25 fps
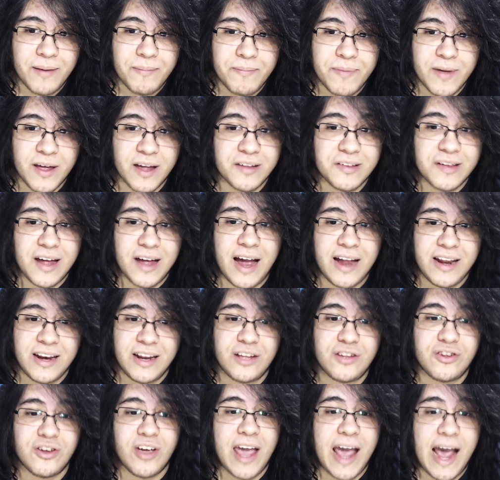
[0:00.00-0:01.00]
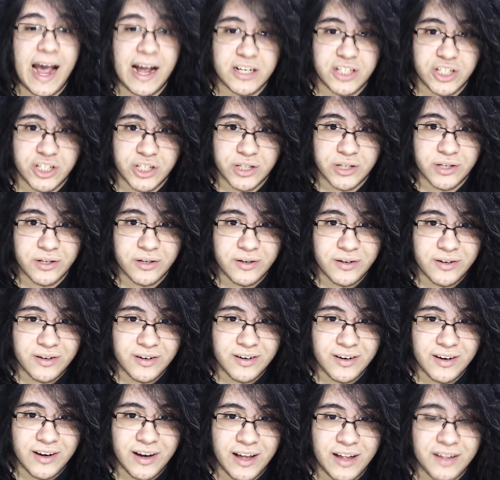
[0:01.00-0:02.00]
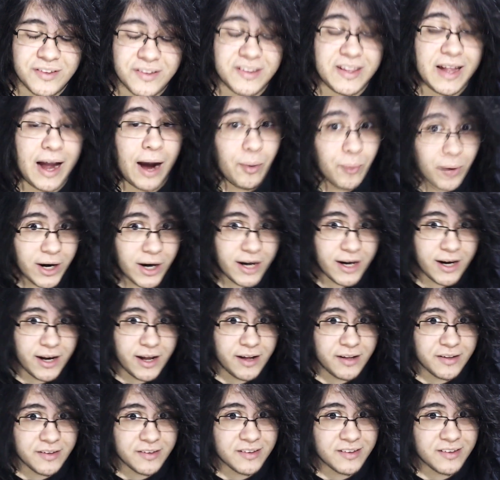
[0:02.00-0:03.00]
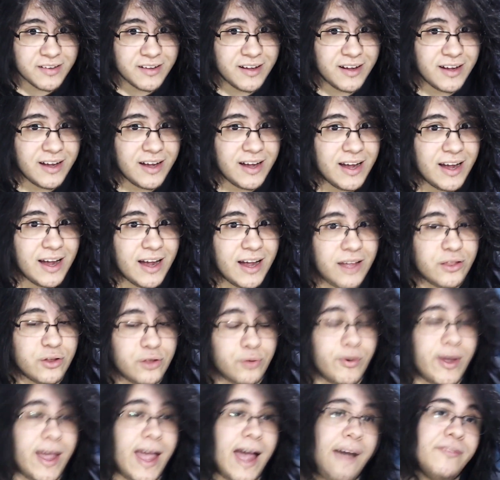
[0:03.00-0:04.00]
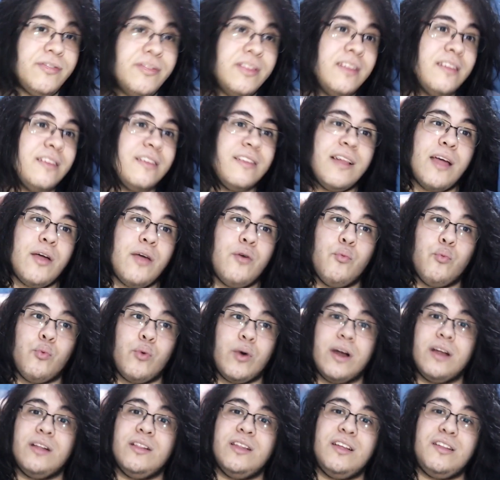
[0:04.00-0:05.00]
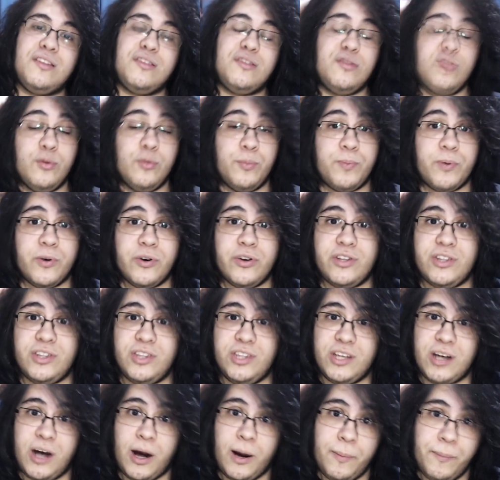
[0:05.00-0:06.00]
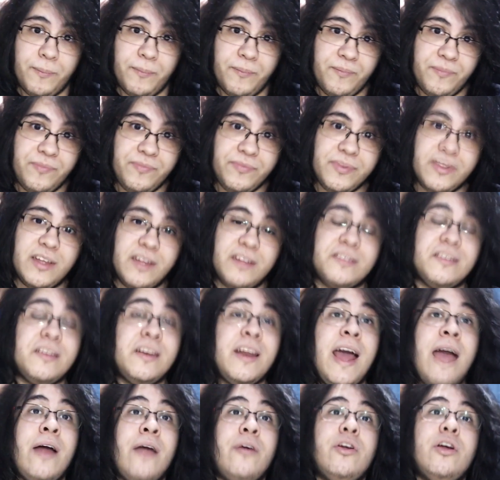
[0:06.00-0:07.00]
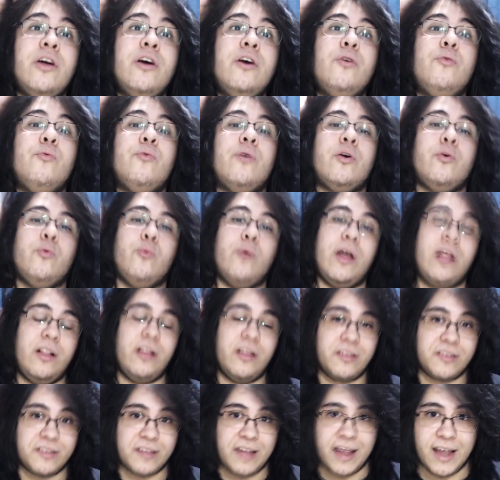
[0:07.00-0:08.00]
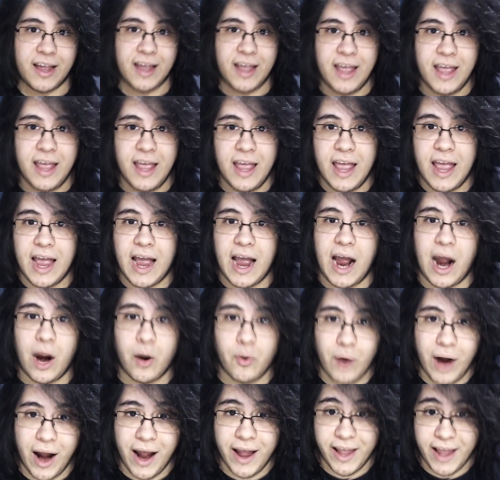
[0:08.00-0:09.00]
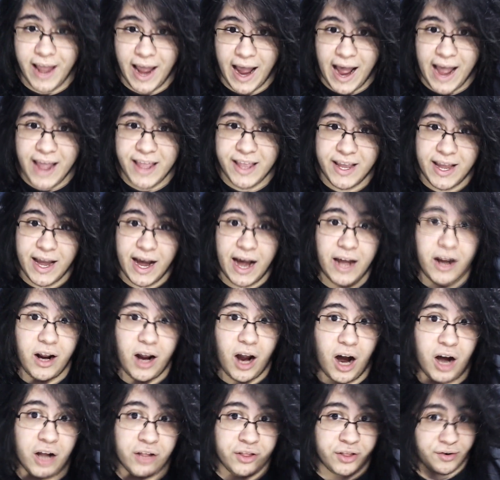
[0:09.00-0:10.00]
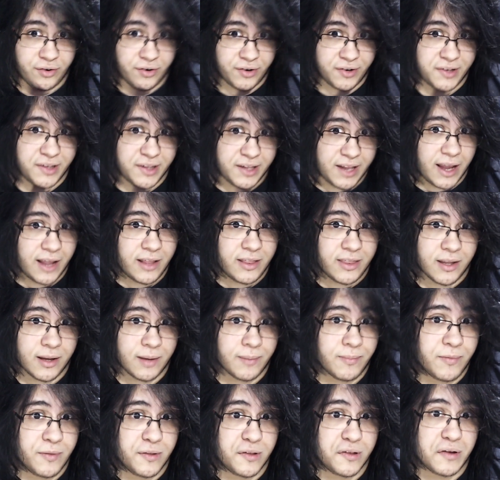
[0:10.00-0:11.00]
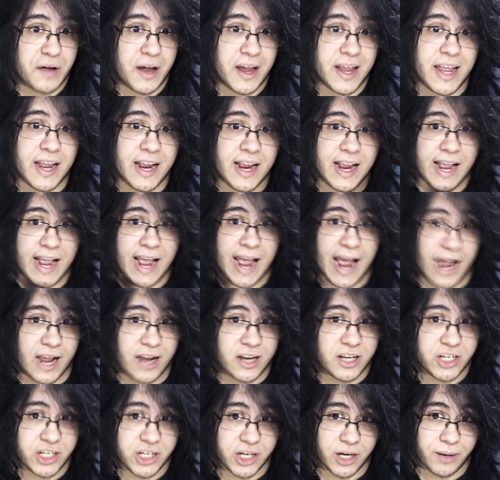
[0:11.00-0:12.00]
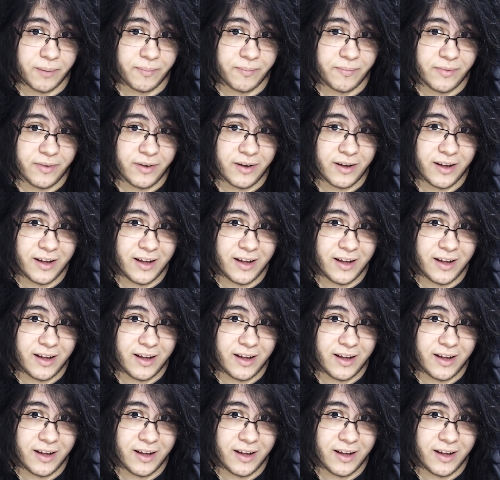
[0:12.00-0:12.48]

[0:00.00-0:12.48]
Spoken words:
Because I need to catch you. Is that what it is? Do we have this like really super dumb scenario where Will is like, all right, I gotta understand him so I can catch him.